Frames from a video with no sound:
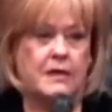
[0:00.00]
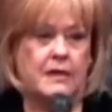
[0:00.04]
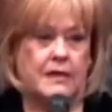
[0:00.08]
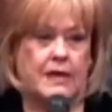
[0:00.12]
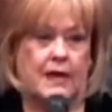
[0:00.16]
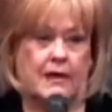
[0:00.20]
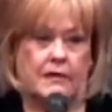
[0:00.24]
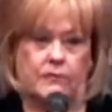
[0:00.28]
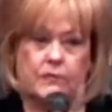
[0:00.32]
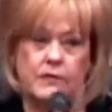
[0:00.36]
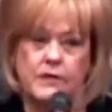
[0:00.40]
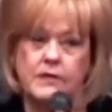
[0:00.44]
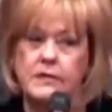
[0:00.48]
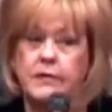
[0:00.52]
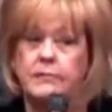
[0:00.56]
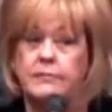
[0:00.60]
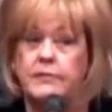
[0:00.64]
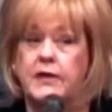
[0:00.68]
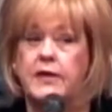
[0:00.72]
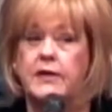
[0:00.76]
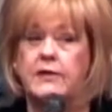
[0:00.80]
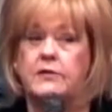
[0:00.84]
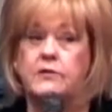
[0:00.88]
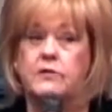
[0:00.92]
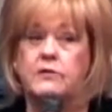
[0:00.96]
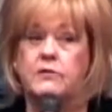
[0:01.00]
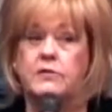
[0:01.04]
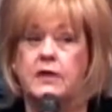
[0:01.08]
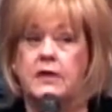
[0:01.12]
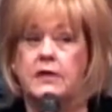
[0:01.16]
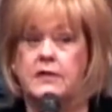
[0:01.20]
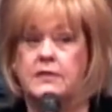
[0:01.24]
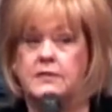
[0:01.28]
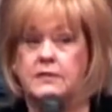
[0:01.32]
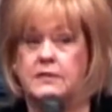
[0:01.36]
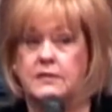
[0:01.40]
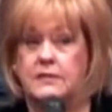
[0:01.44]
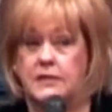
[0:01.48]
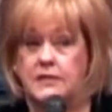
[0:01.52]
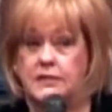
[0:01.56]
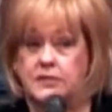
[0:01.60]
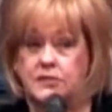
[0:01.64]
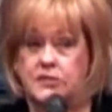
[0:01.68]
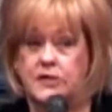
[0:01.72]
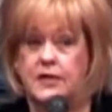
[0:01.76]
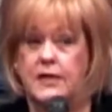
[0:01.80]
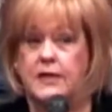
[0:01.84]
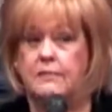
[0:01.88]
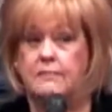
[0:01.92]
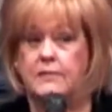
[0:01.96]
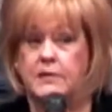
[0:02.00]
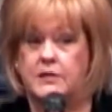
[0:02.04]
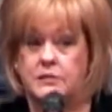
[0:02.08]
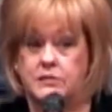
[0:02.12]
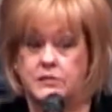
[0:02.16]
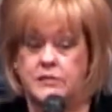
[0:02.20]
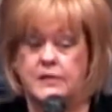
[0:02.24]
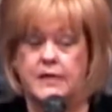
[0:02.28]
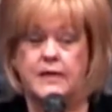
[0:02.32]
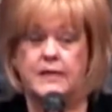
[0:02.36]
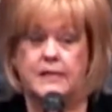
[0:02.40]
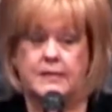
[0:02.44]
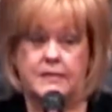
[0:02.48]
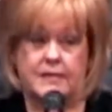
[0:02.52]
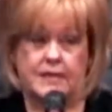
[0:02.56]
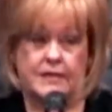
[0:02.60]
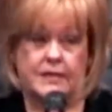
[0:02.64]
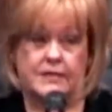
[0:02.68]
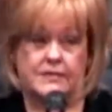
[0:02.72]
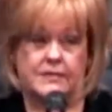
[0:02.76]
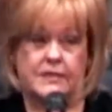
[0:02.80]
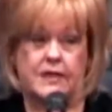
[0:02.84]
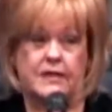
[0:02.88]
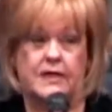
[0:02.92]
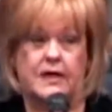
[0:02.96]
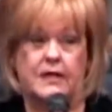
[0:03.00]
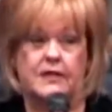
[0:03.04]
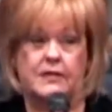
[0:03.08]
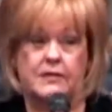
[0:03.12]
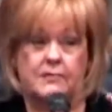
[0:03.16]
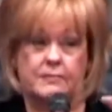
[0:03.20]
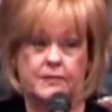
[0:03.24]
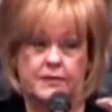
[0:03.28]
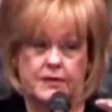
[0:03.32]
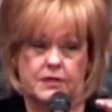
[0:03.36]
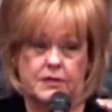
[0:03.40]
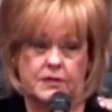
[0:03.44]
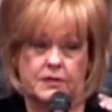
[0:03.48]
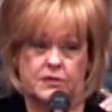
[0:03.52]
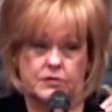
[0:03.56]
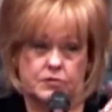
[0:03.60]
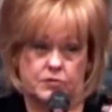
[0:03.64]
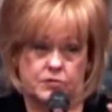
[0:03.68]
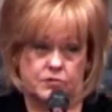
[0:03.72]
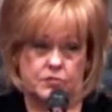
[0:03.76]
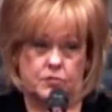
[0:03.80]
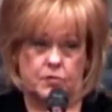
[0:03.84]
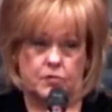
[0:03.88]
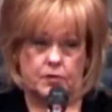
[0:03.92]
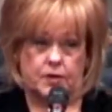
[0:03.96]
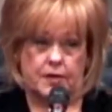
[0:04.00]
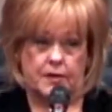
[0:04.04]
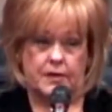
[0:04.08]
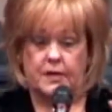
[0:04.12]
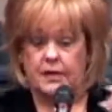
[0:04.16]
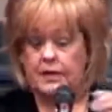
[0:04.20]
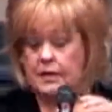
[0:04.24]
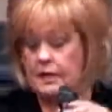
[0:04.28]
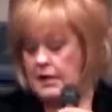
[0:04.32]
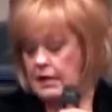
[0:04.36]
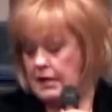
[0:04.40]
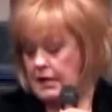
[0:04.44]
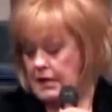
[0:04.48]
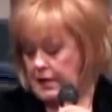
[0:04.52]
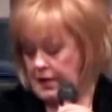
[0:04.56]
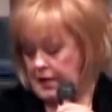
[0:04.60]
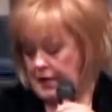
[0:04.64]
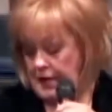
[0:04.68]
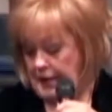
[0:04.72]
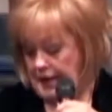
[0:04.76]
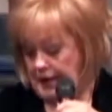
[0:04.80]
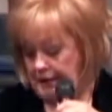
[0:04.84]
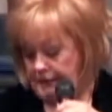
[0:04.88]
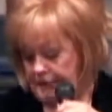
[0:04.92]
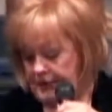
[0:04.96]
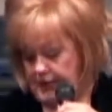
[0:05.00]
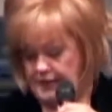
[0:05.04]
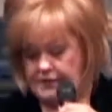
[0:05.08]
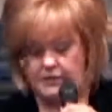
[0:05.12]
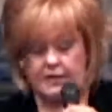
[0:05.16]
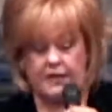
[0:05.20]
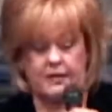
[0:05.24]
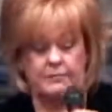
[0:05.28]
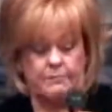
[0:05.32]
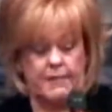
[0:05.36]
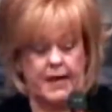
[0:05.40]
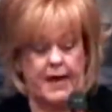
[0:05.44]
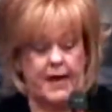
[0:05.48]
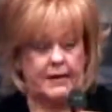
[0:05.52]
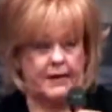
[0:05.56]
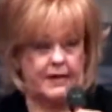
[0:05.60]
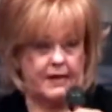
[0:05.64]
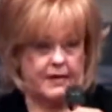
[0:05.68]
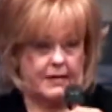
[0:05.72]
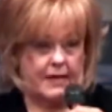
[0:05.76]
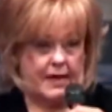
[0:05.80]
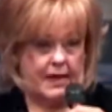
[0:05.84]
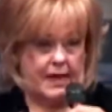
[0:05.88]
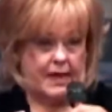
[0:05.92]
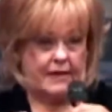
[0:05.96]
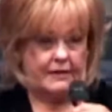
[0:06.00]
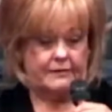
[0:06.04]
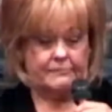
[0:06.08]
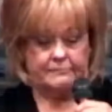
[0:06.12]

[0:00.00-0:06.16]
Now, the reason I'm telling you this, these demons need this. They need to be destroyed. And it's in Malachi.